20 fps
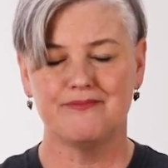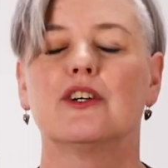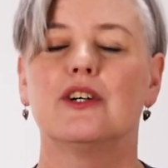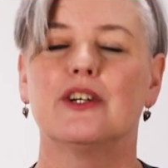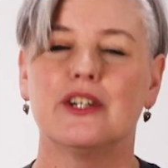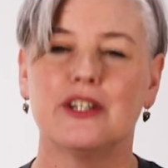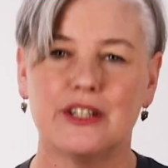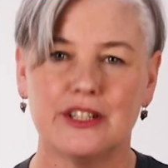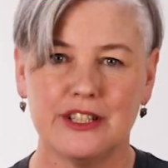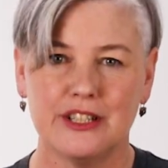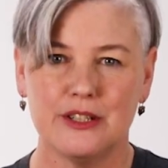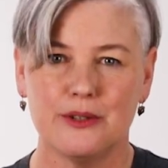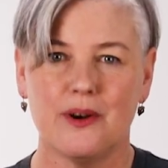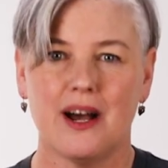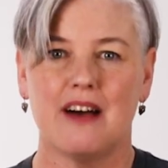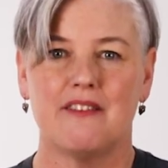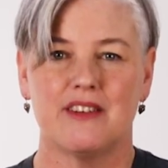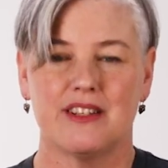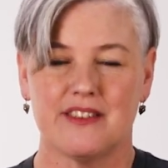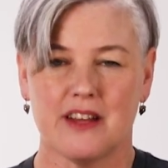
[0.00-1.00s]
Could you
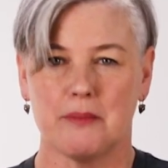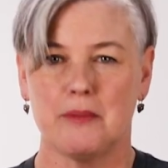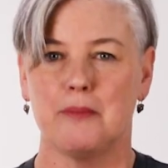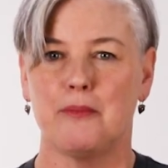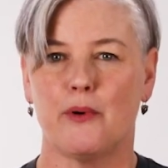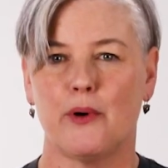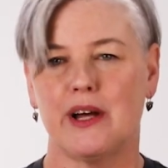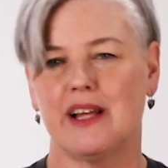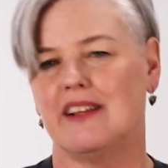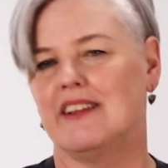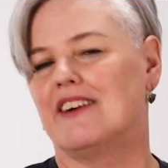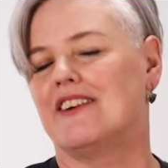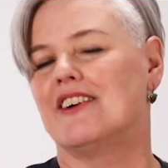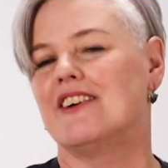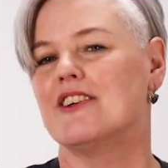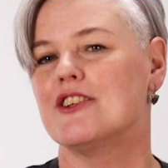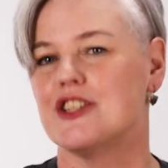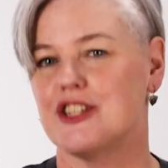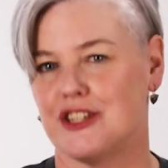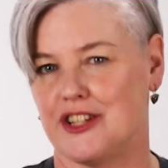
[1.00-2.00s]
have a double
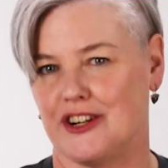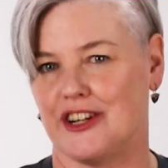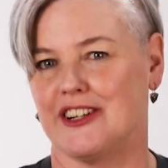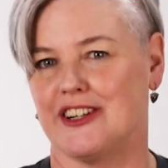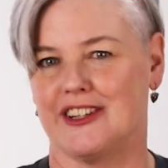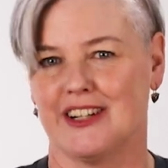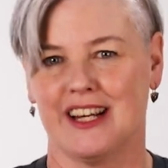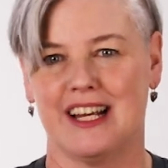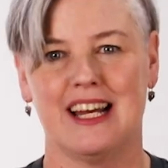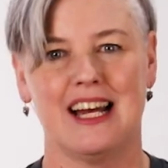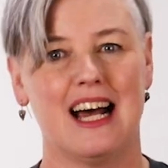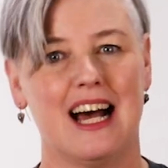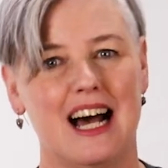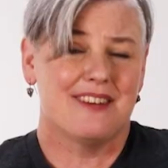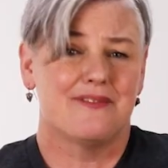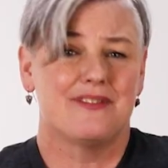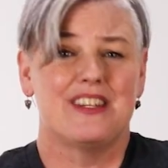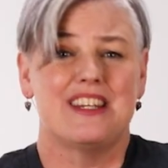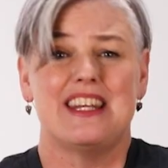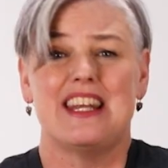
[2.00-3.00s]
boiler? Sure. I
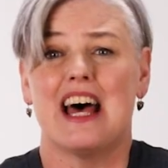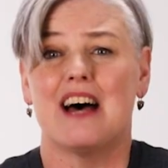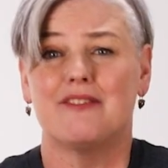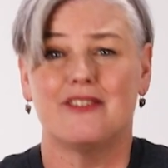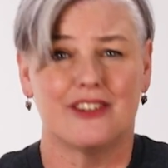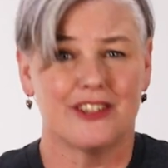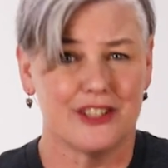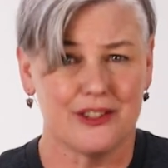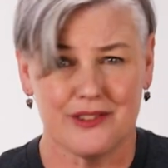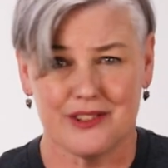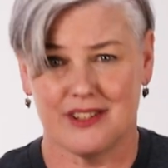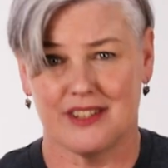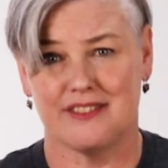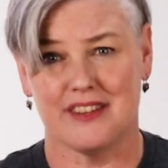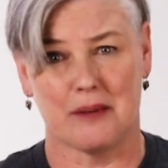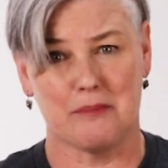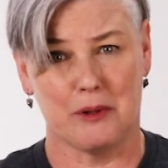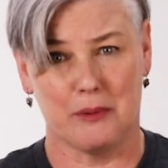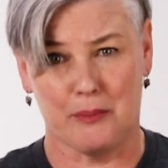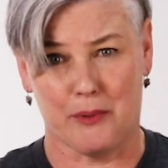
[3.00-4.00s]
have never used a
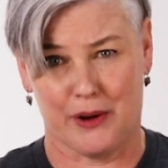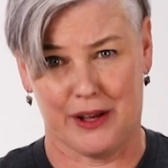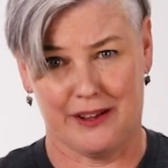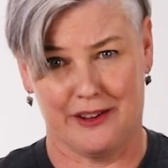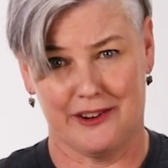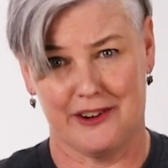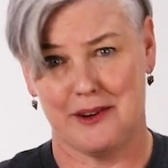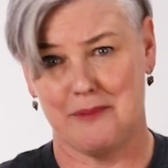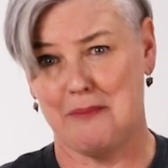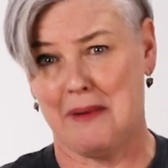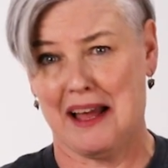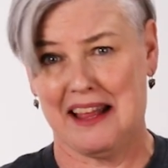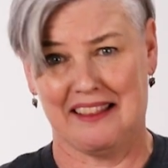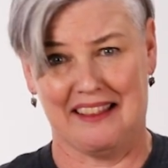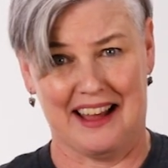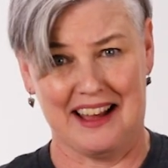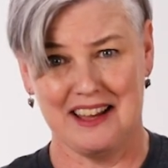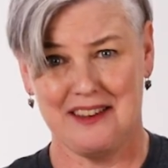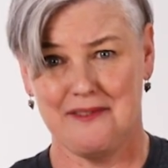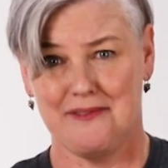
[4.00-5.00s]
double boiler in my
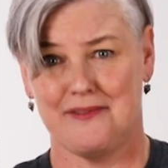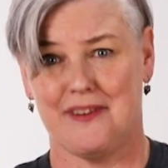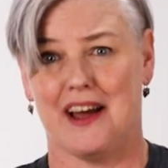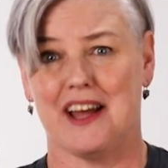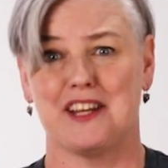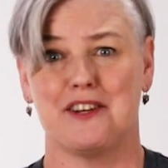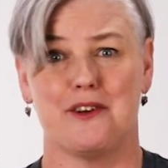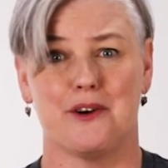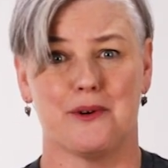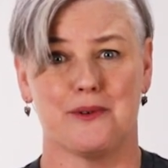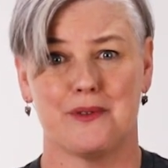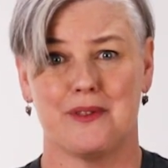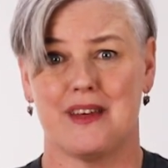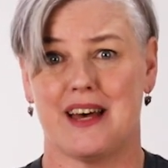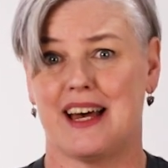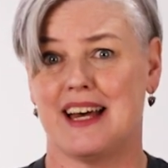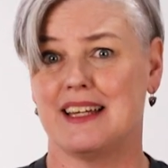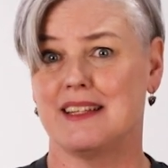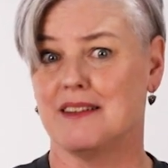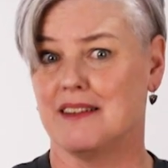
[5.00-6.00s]
life. I know
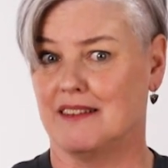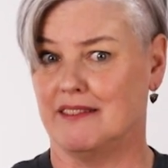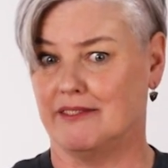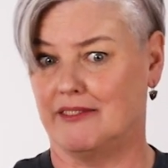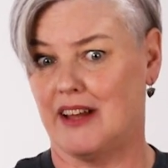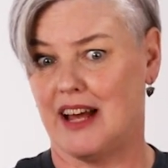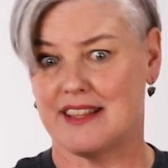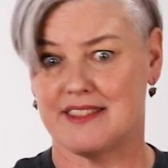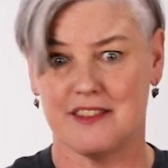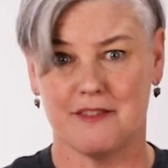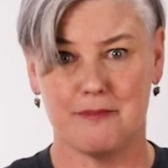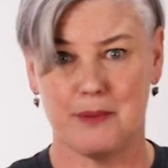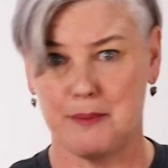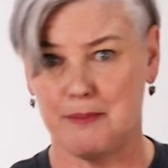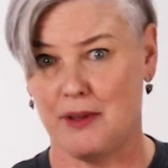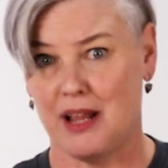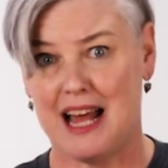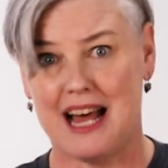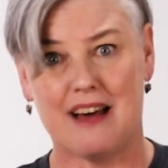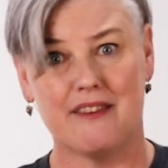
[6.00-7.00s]
that lots of
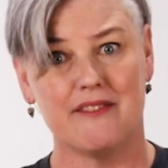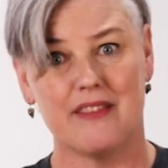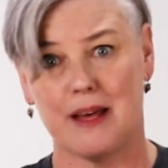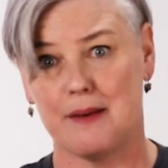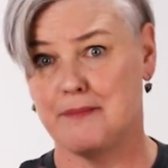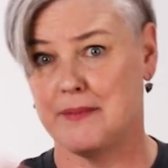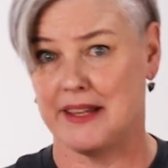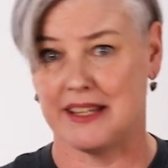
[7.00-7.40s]
people have them.